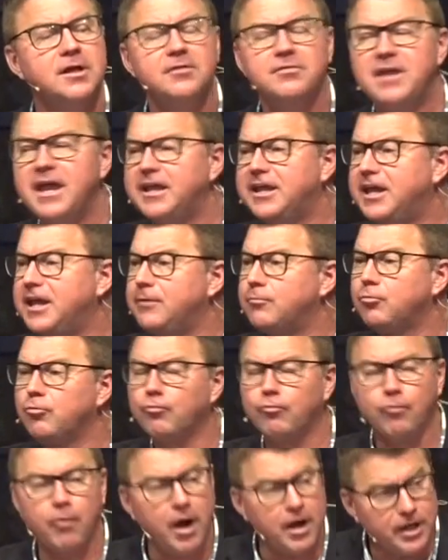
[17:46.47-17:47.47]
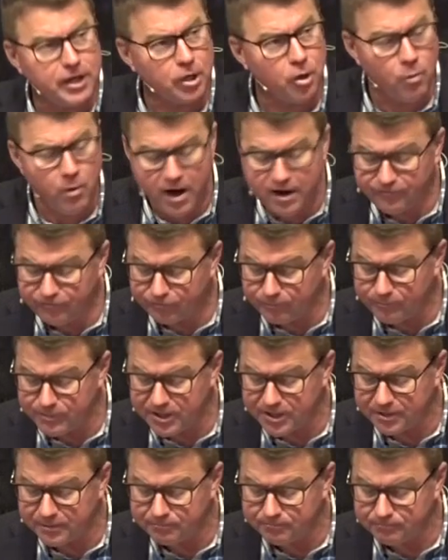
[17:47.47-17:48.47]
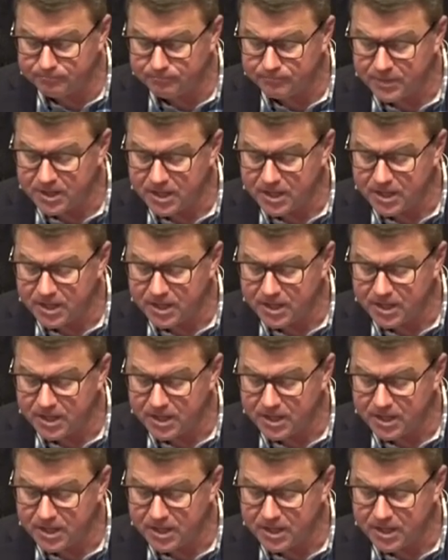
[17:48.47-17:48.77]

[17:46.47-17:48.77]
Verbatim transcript: They keep running away from him.